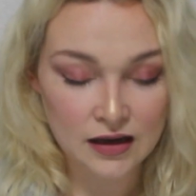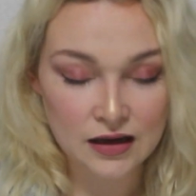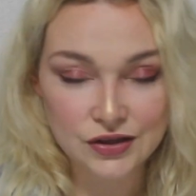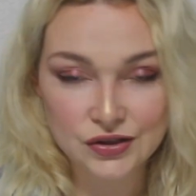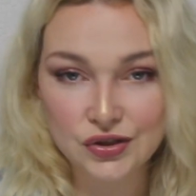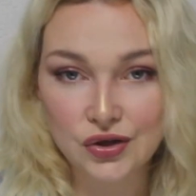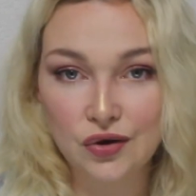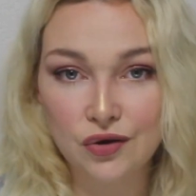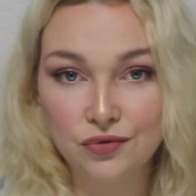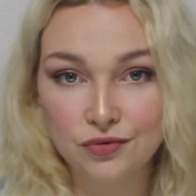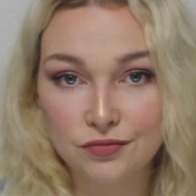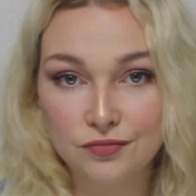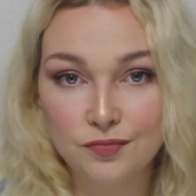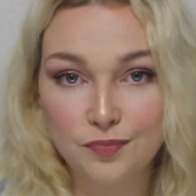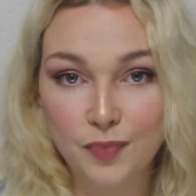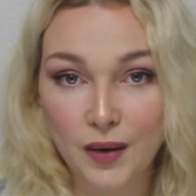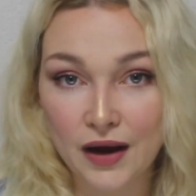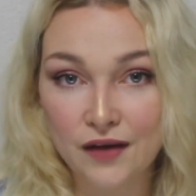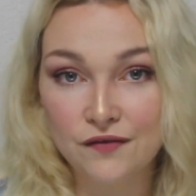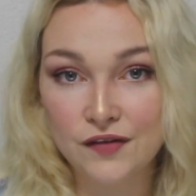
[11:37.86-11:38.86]
So
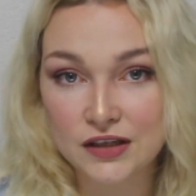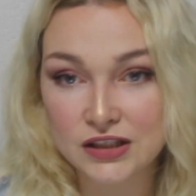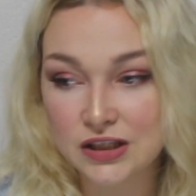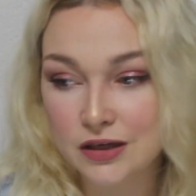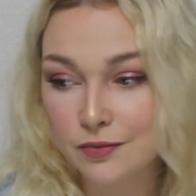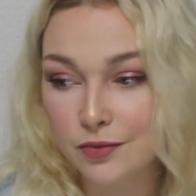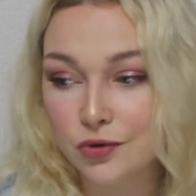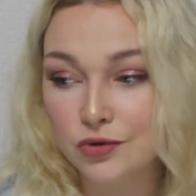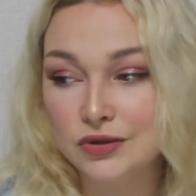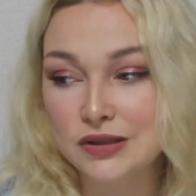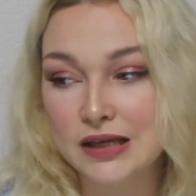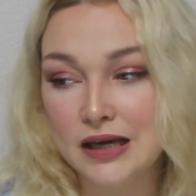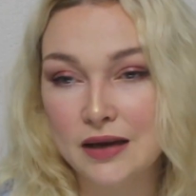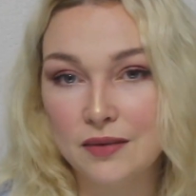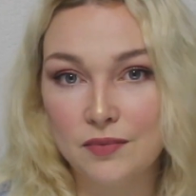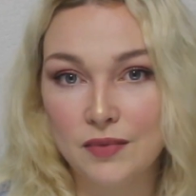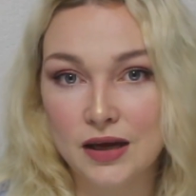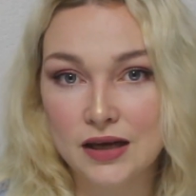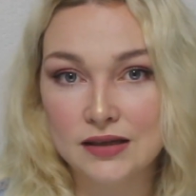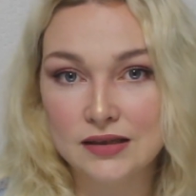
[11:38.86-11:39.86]
by vegetables he
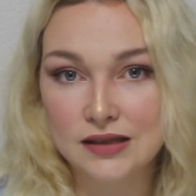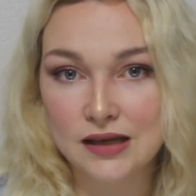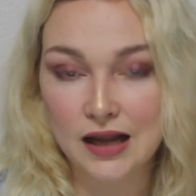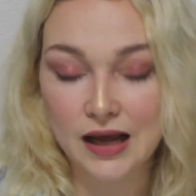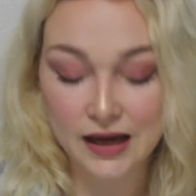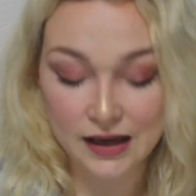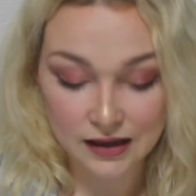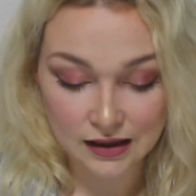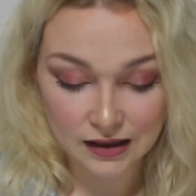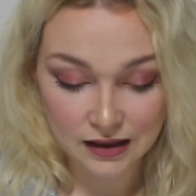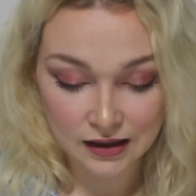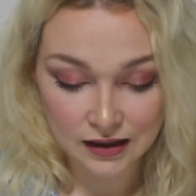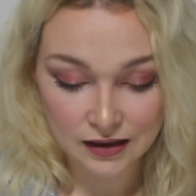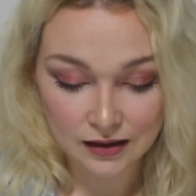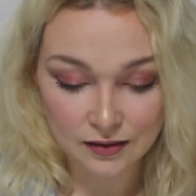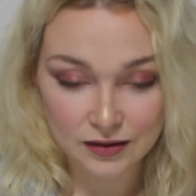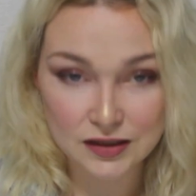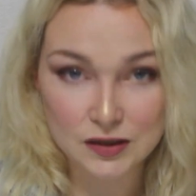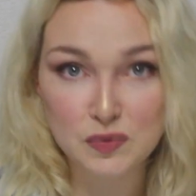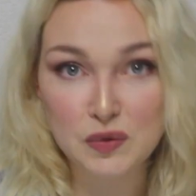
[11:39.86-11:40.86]
meant like
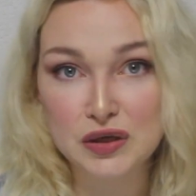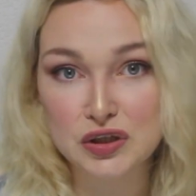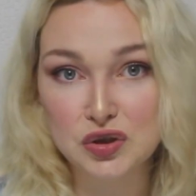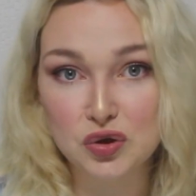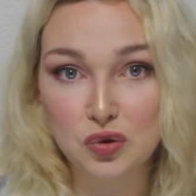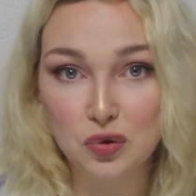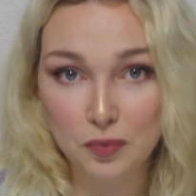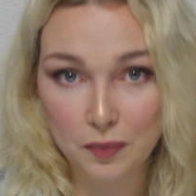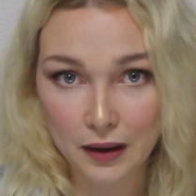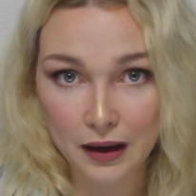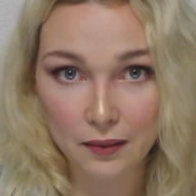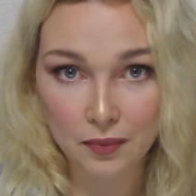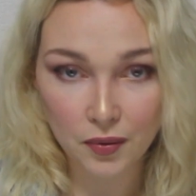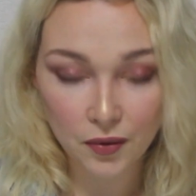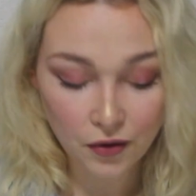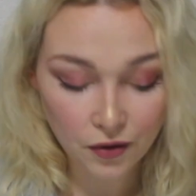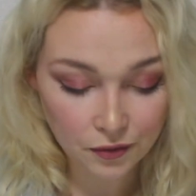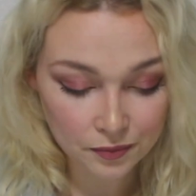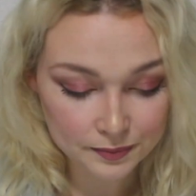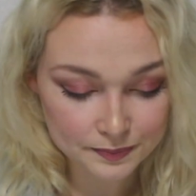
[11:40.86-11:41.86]
special
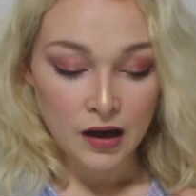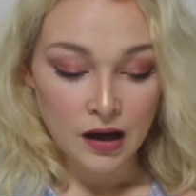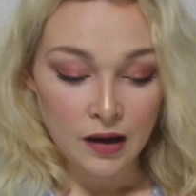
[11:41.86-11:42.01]
people.